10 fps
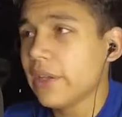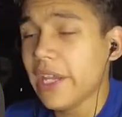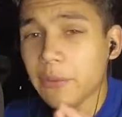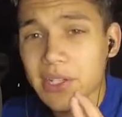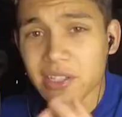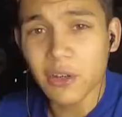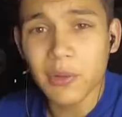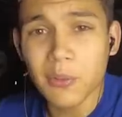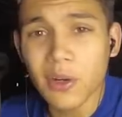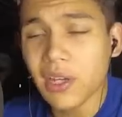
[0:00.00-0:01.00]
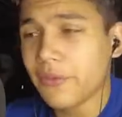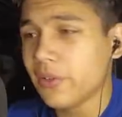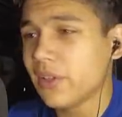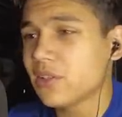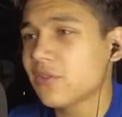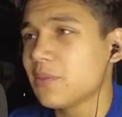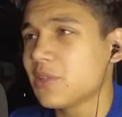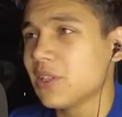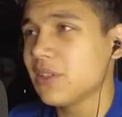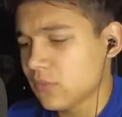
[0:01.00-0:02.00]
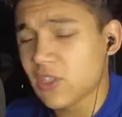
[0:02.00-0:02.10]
Anyways, there will be more info in the description.